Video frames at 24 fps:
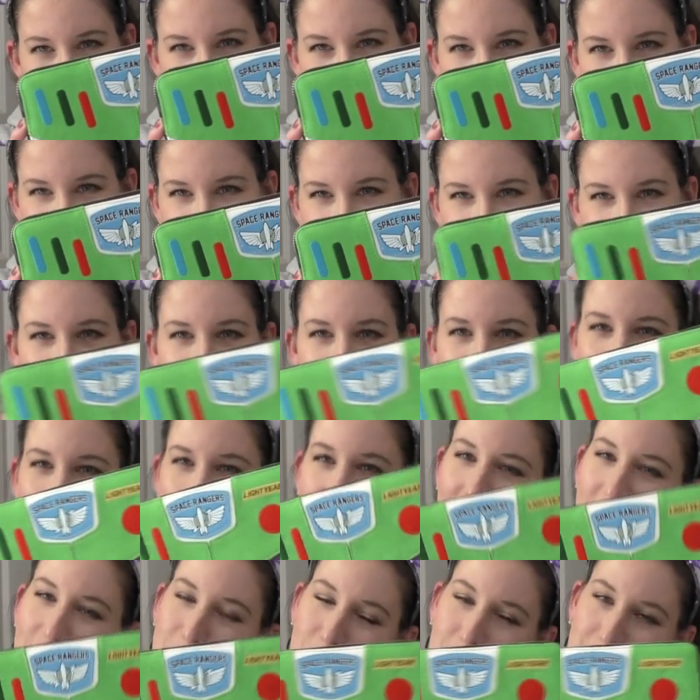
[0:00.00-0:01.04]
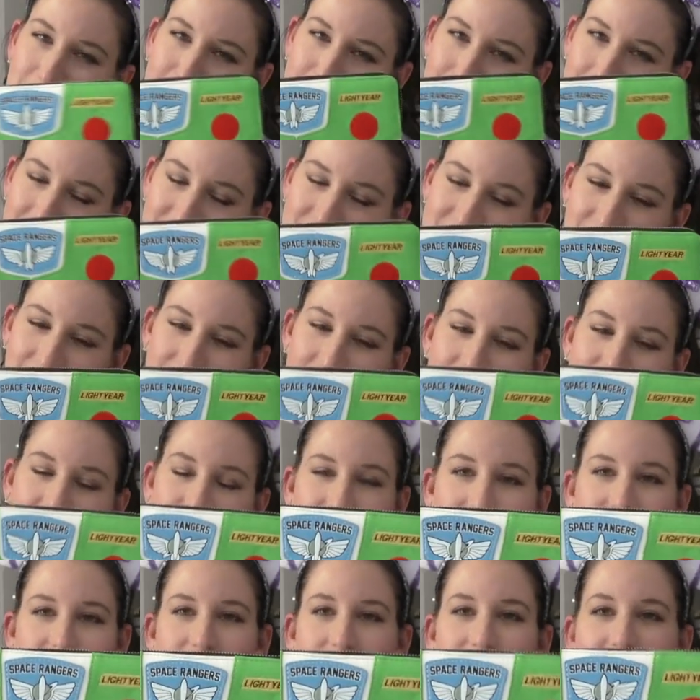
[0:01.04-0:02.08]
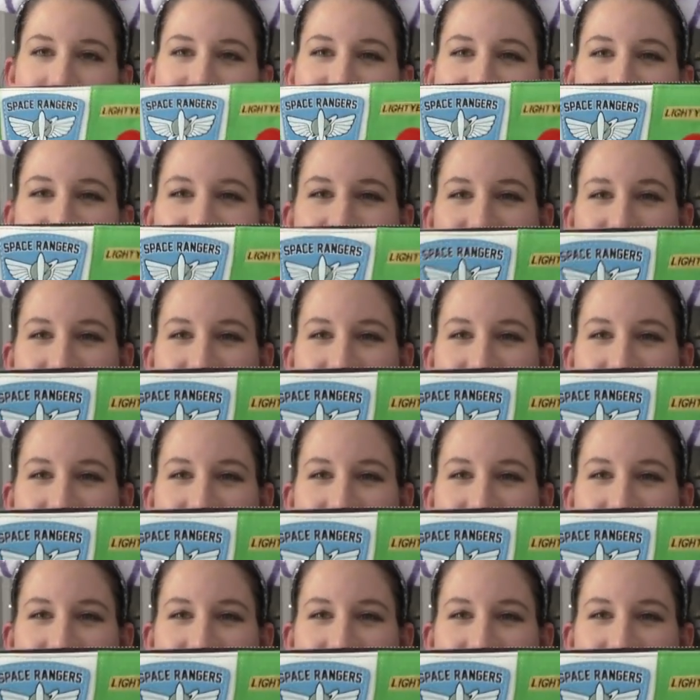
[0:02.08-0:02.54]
Buzz Lightyear, I'm a big Buzz fan, can you tell?